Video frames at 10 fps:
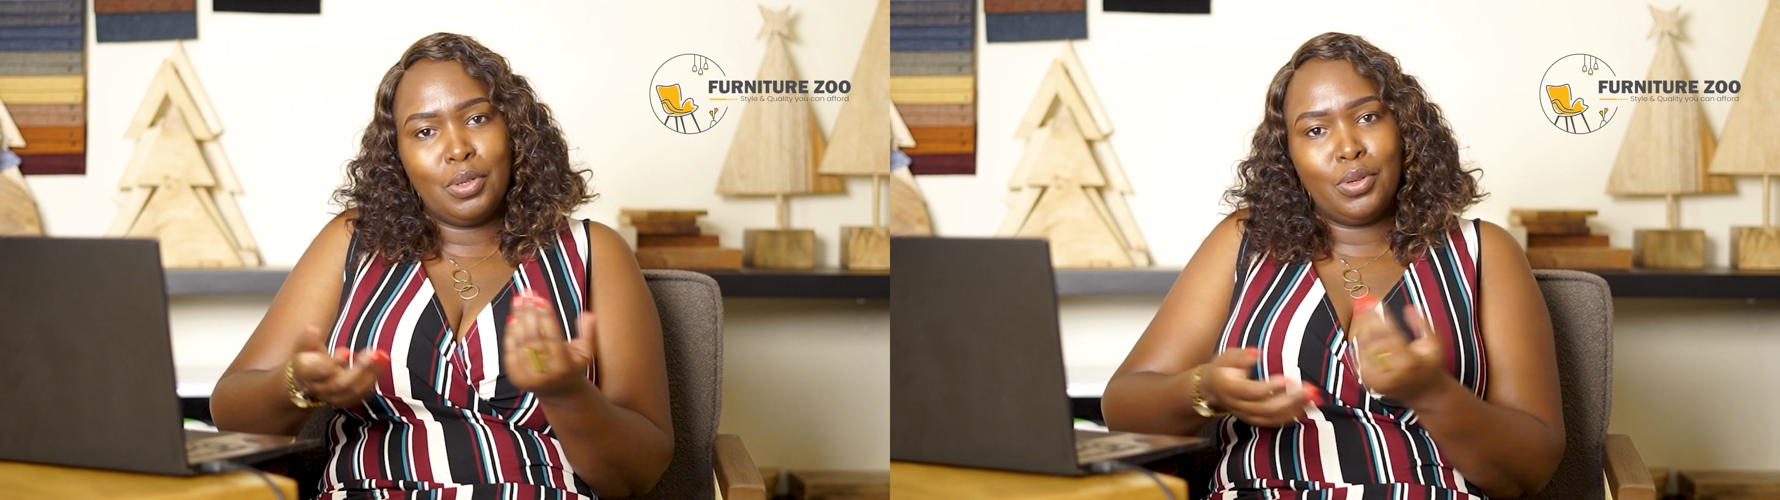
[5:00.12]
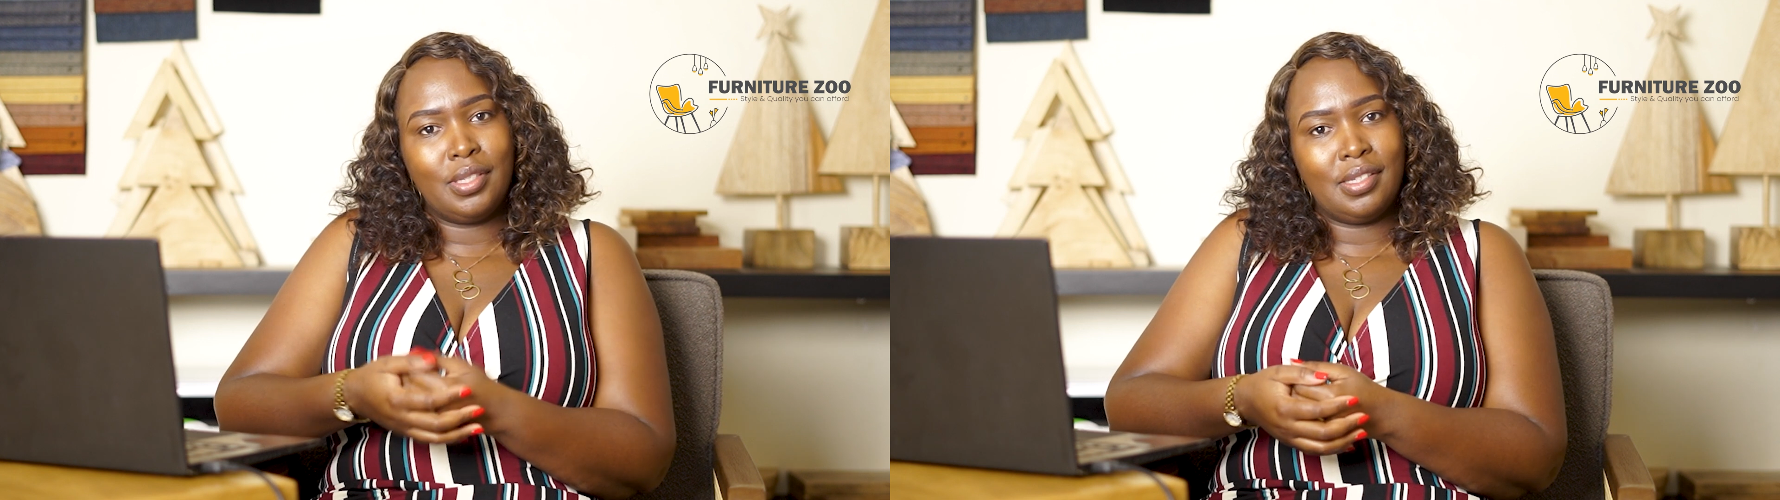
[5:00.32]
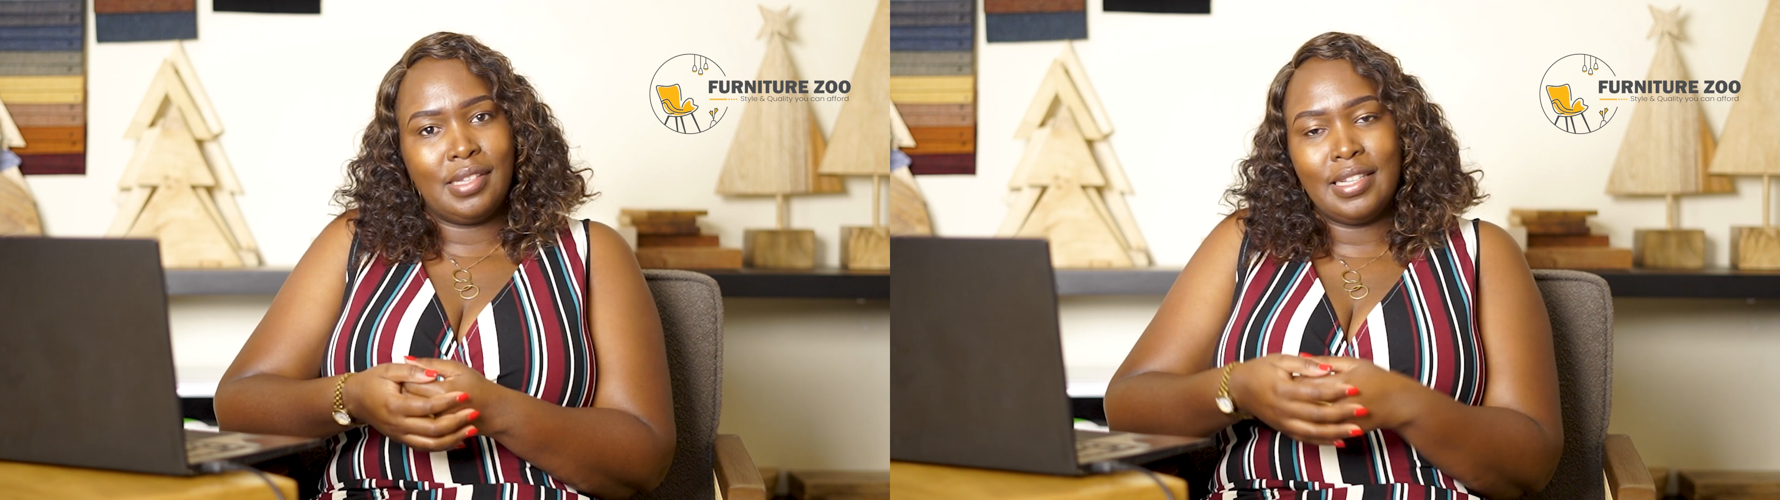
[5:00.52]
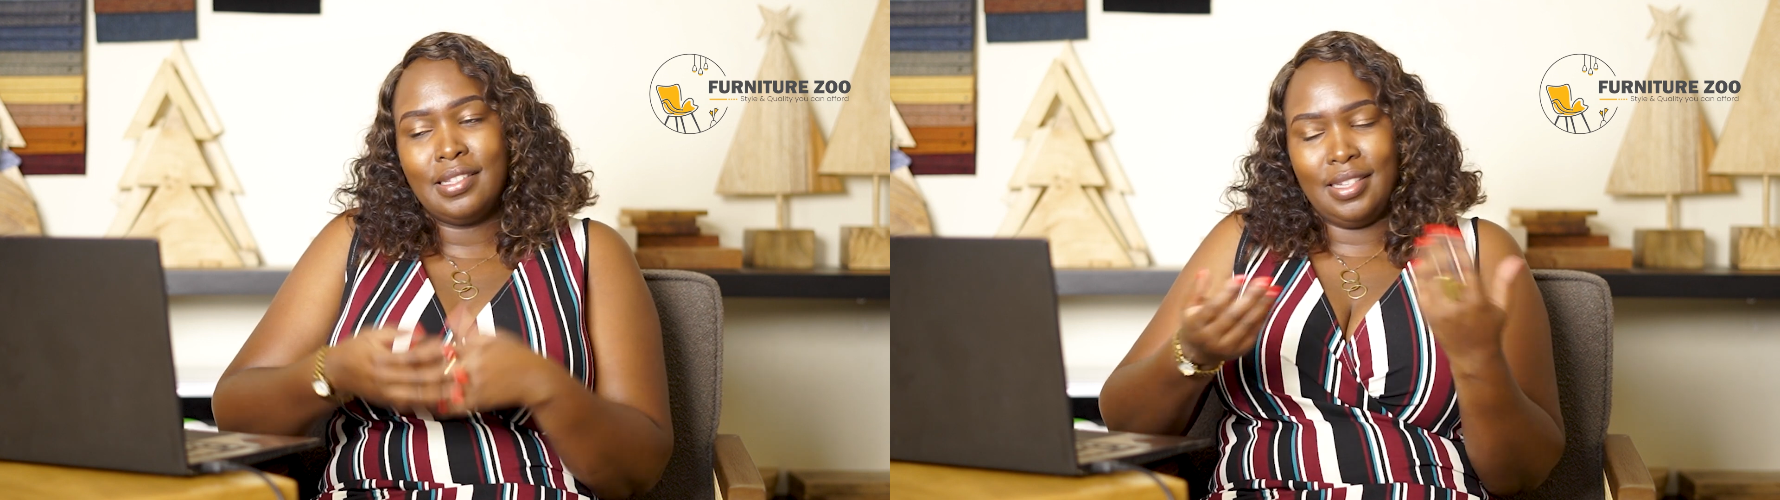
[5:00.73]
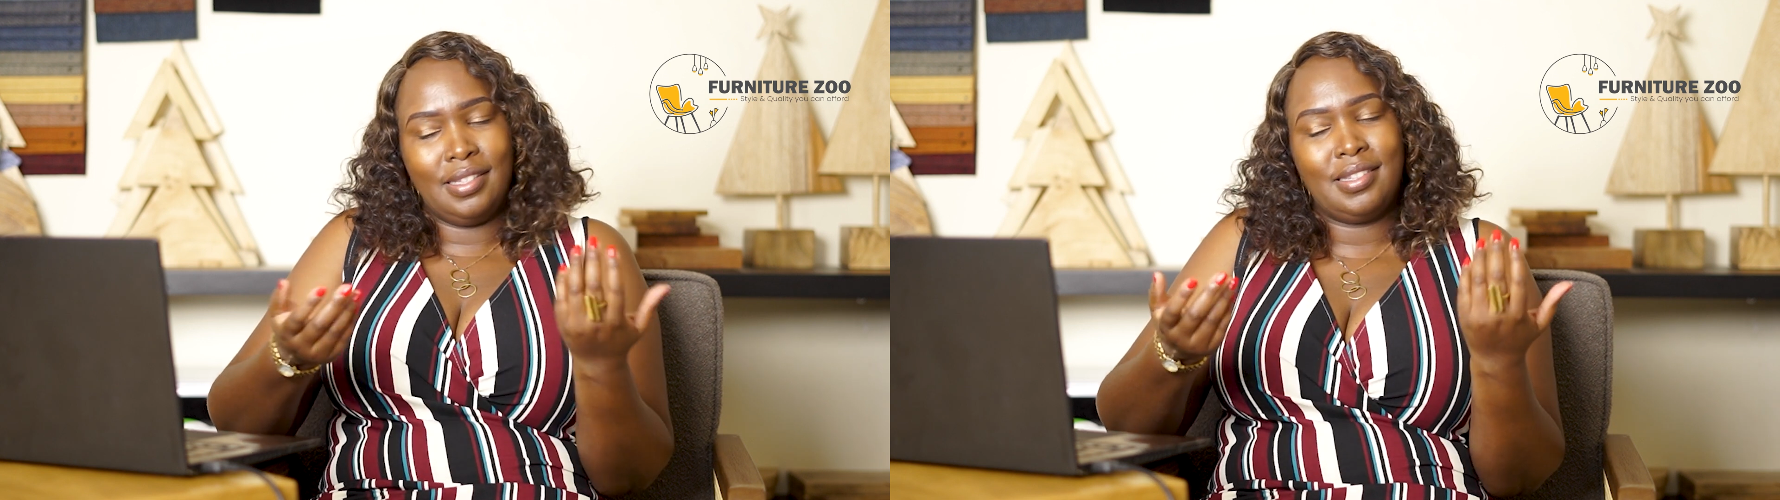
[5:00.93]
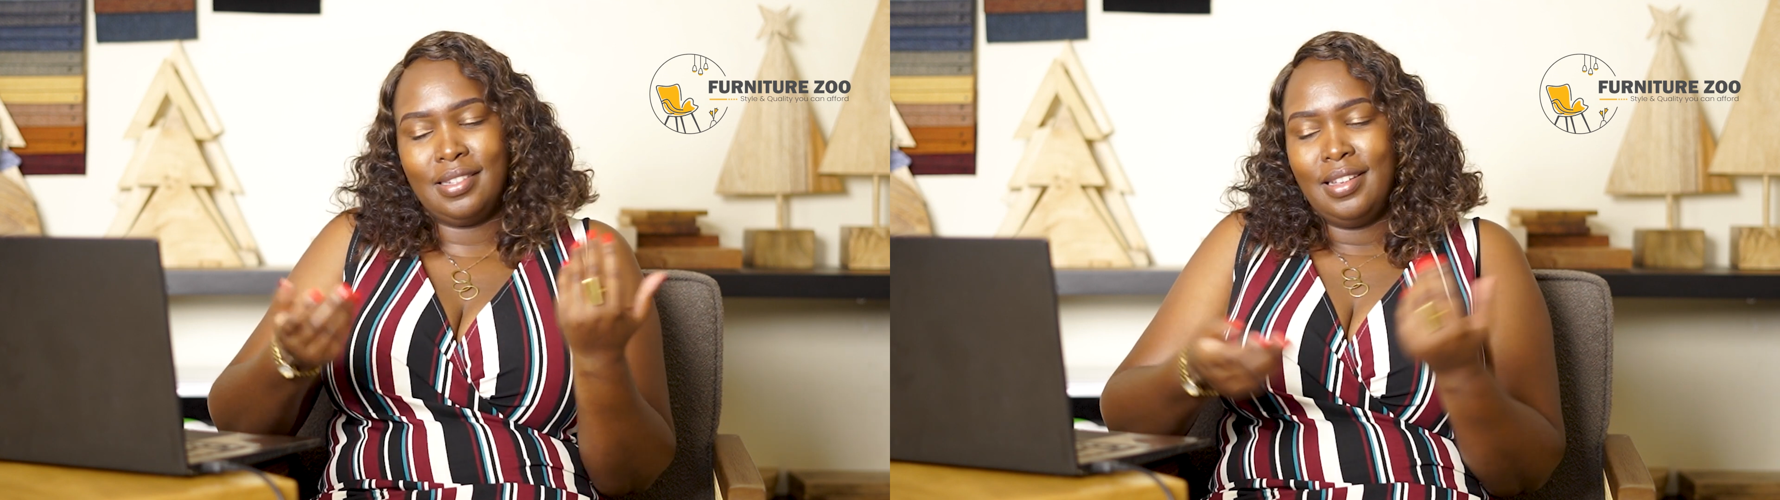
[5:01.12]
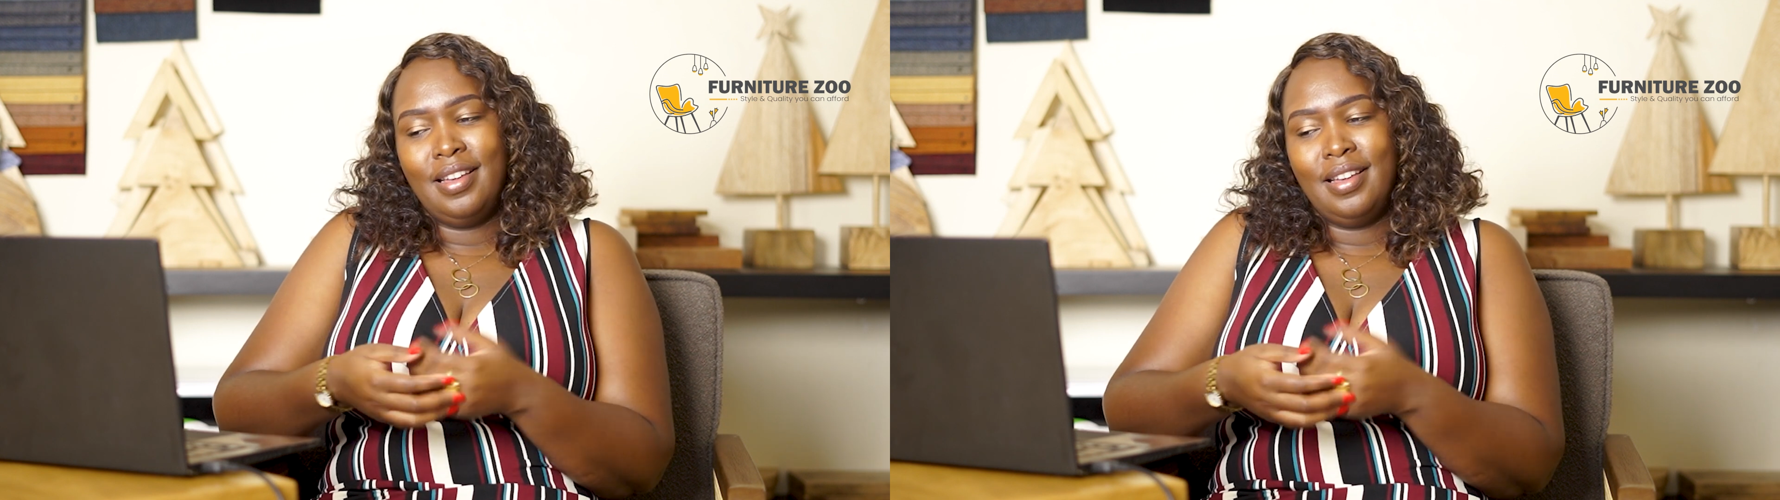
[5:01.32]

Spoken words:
because that's just